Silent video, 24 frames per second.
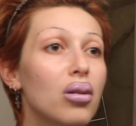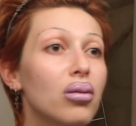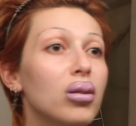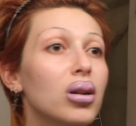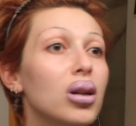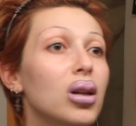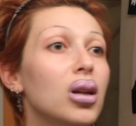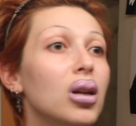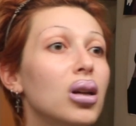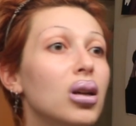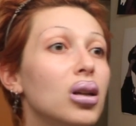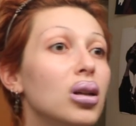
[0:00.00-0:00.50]

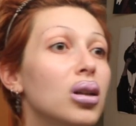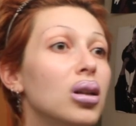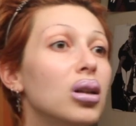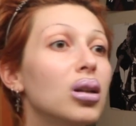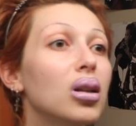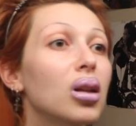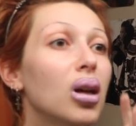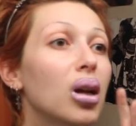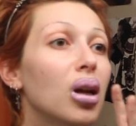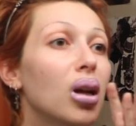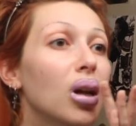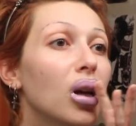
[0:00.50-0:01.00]
mean,
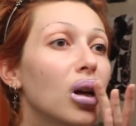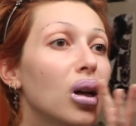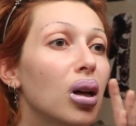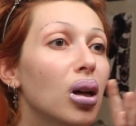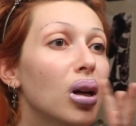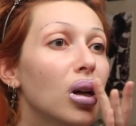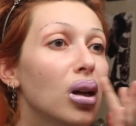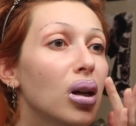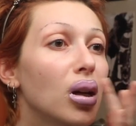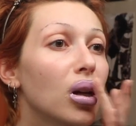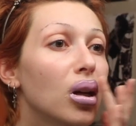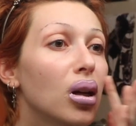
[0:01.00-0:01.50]

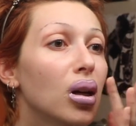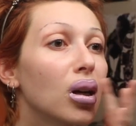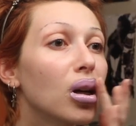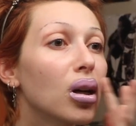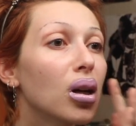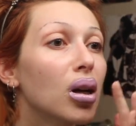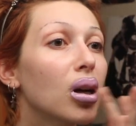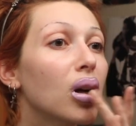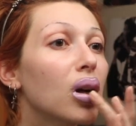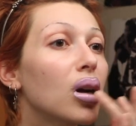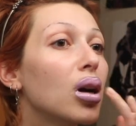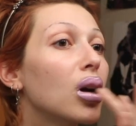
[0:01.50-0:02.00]

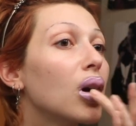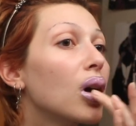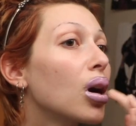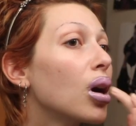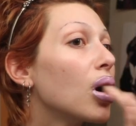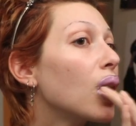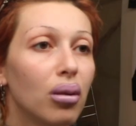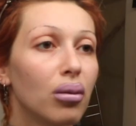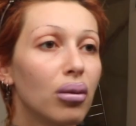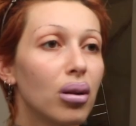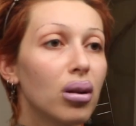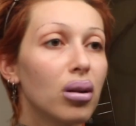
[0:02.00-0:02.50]
like,
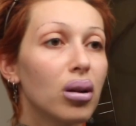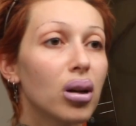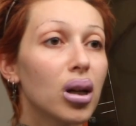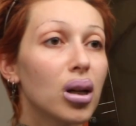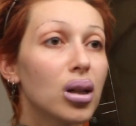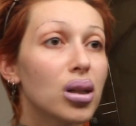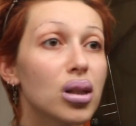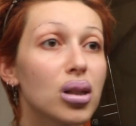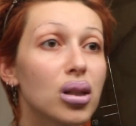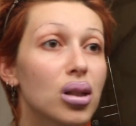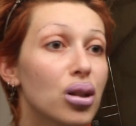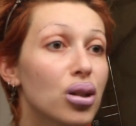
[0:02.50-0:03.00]
maybe
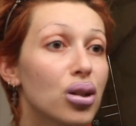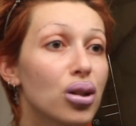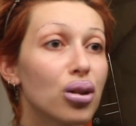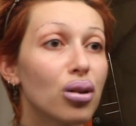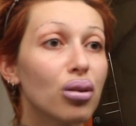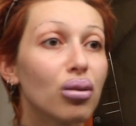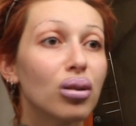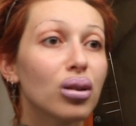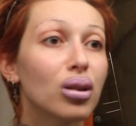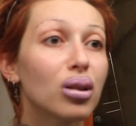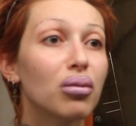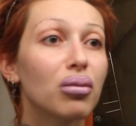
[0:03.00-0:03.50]
I should just
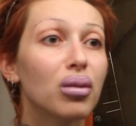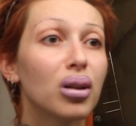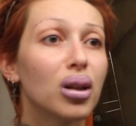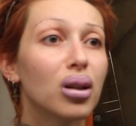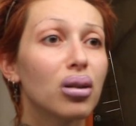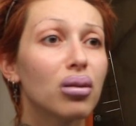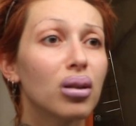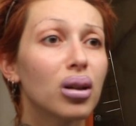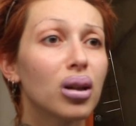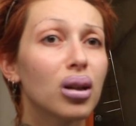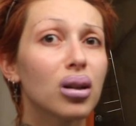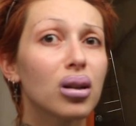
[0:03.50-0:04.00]
shoot with them
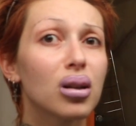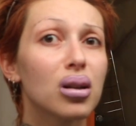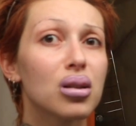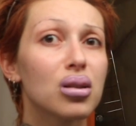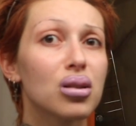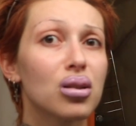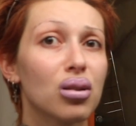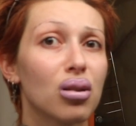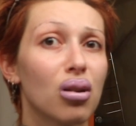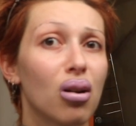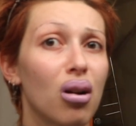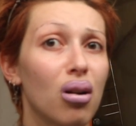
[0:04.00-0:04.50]
anyway
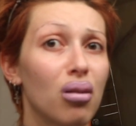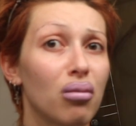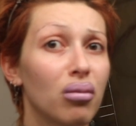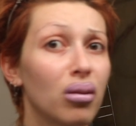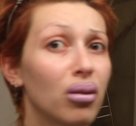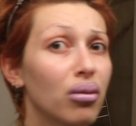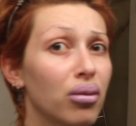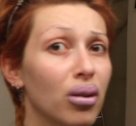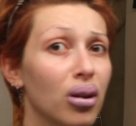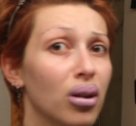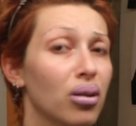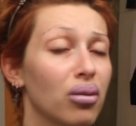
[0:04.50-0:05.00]
because they're on
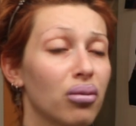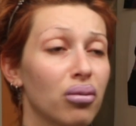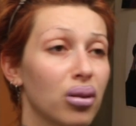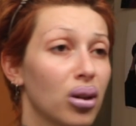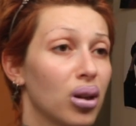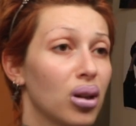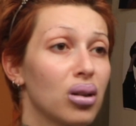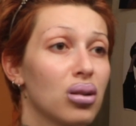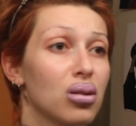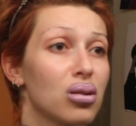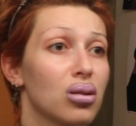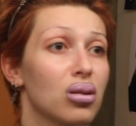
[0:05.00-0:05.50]
my fucking
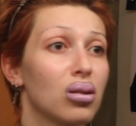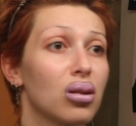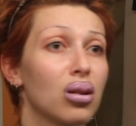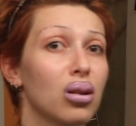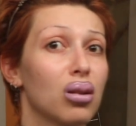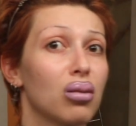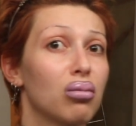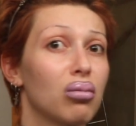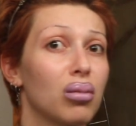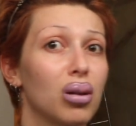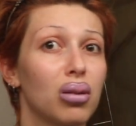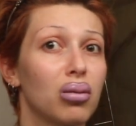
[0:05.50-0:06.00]
face and,
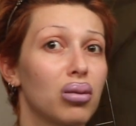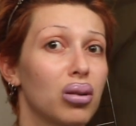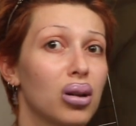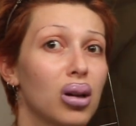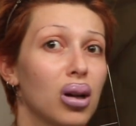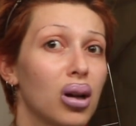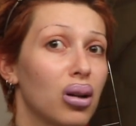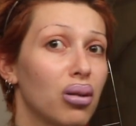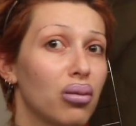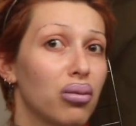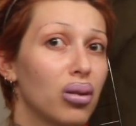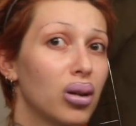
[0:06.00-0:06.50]
like, it might be
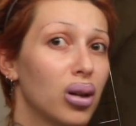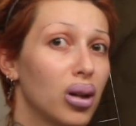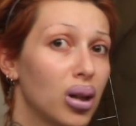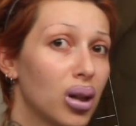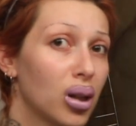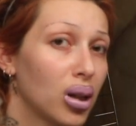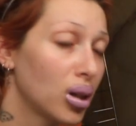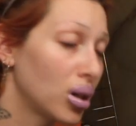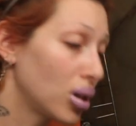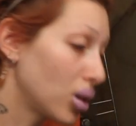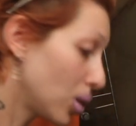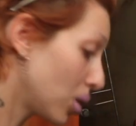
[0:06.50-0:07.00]
kind of
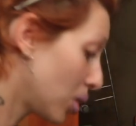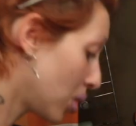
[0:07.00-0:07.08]
funny and